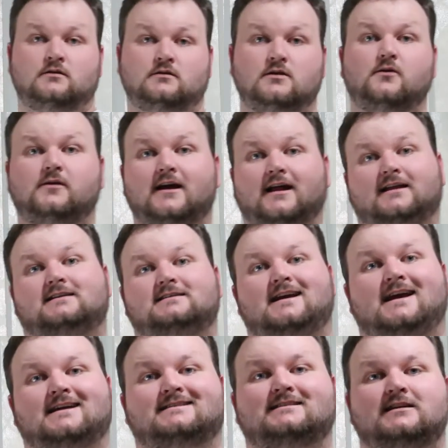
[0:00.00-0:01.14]
New Galaxy
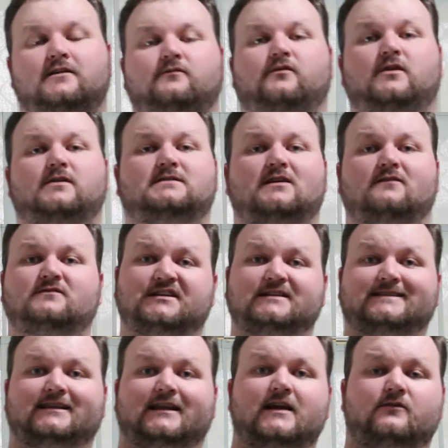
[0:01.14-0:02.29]
S10 photos have
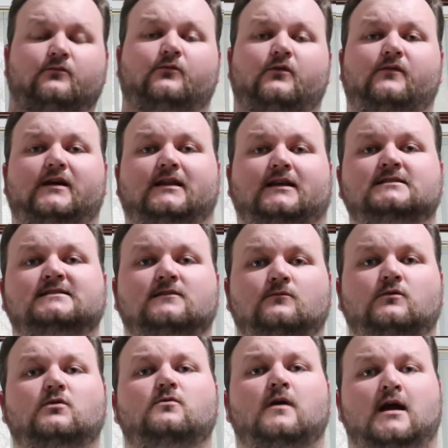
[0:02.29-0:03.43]
just leaked, revealing some
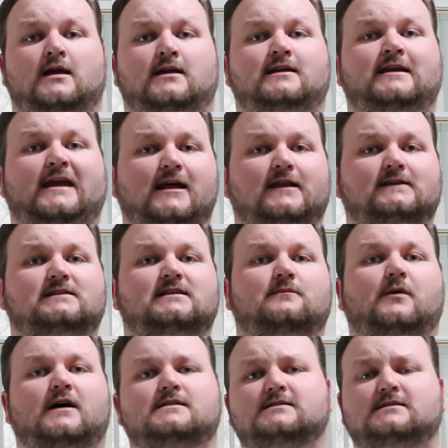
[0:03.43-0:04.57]
new Galaxy
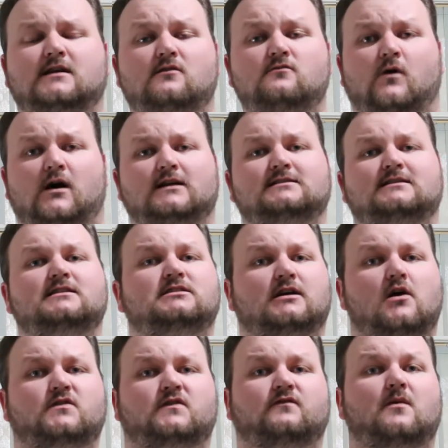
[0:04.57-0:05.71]
buttons that wirelessly
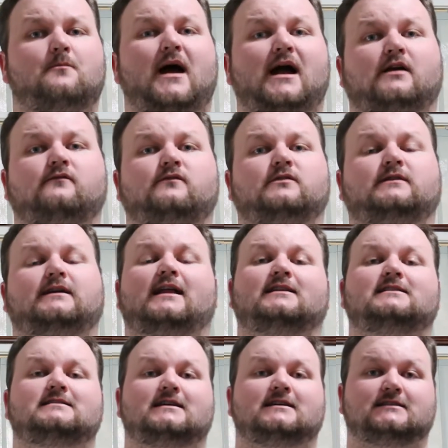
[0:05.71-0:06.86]
charge off the back of your
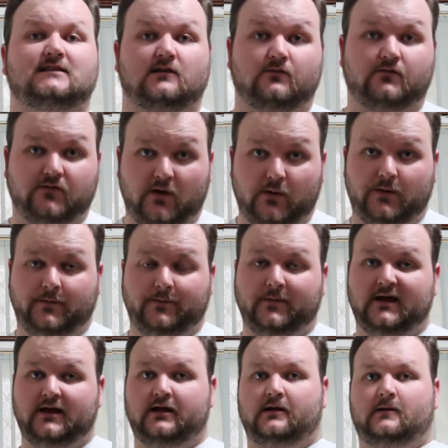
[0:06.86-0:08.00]
Galaxy S10 phone.
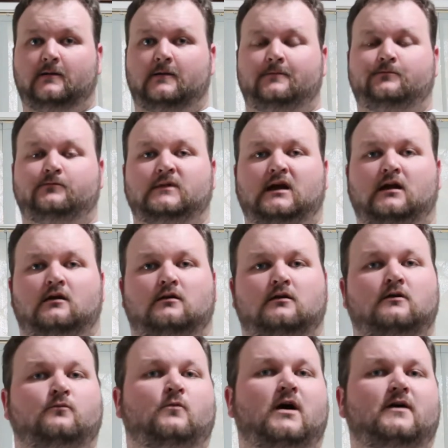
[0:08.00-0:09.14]

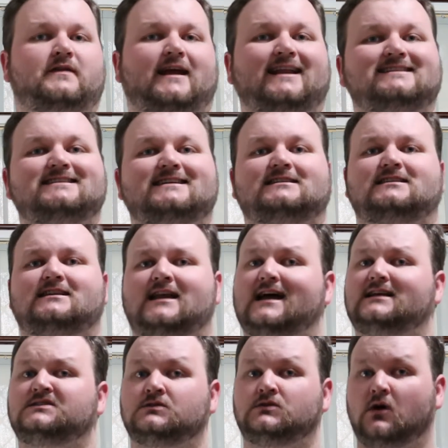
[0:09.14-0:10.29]
While the Galaxy S10
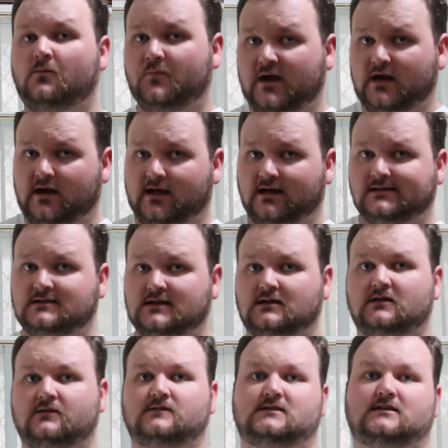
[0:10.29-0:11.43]
has not been announced yet,
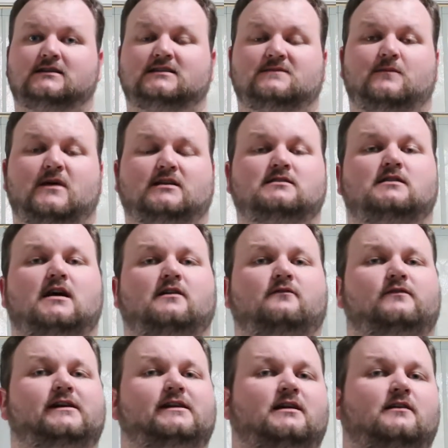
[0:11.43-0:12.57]
there is an expected
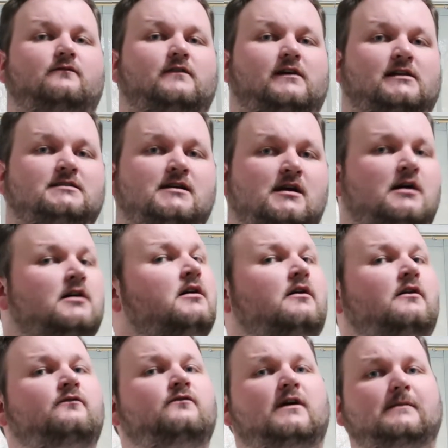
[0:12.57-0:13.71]
unveiling event
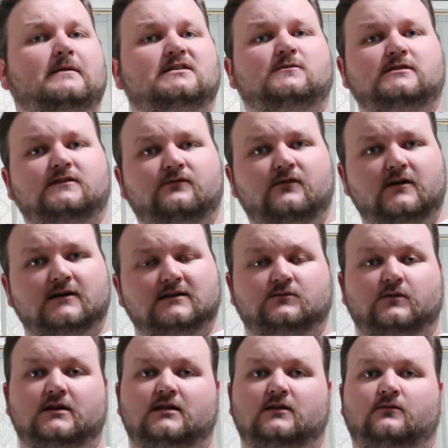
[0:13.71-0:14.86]
on February 21st
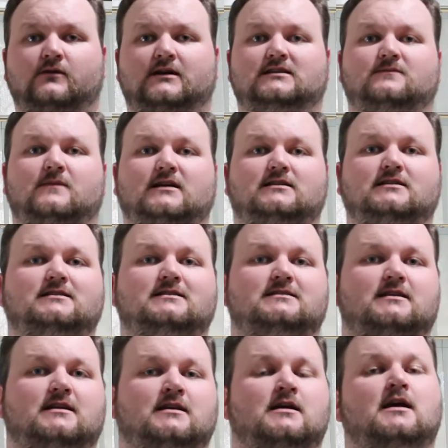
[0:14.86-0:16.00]
where they were expected to
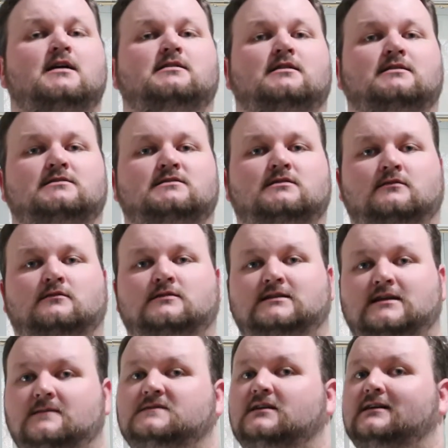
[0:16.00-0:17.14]
see this
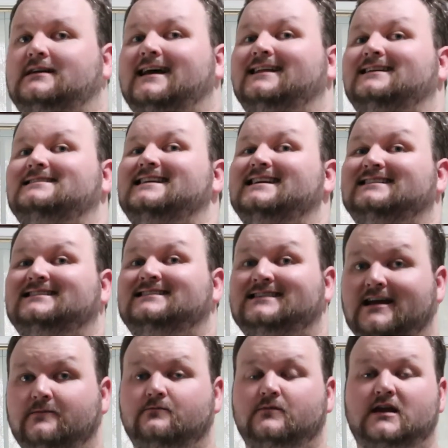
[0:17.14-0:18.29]
Samsung Galaxy
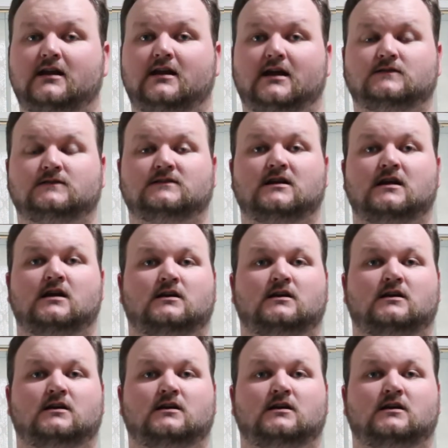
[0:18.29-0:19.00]
S10 be announced,